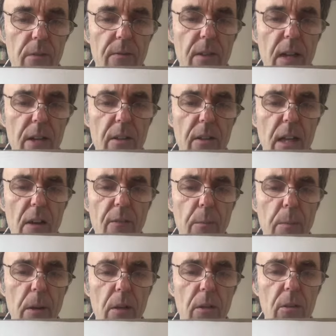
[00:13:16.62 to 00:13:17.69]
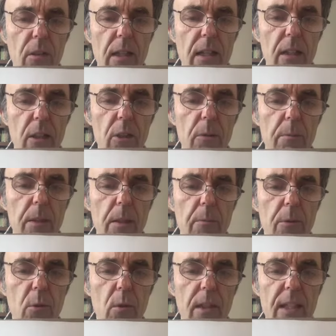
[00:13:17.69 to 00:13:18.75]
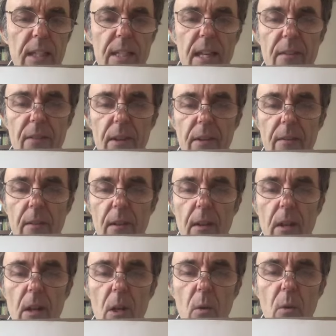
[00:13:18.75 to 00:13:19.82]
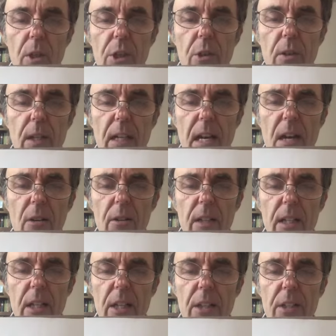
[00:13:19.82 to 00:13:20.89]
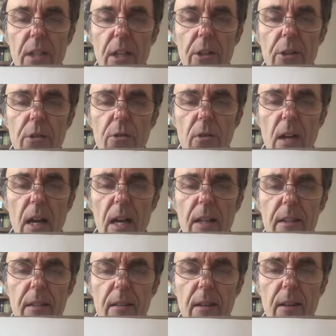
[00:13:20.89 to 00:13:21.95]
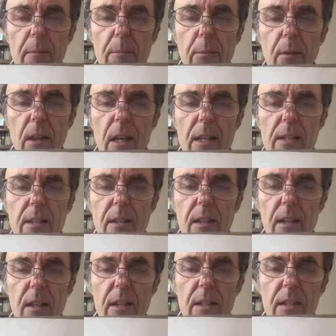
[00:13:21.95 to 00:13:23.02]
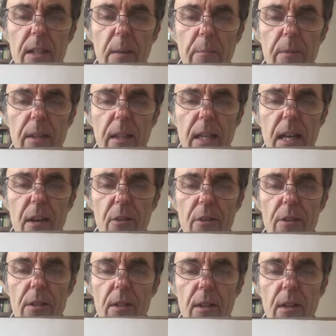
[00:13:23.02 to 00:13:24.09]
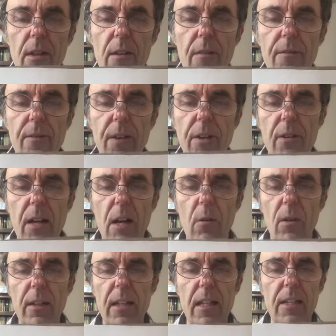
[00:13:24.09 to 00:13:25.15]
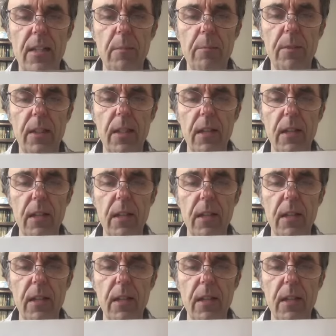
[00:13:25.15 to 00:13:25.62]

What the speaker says: Fire an alpha particle at aluminum-27. What you get out is a neutron plus something else. Figure out what that something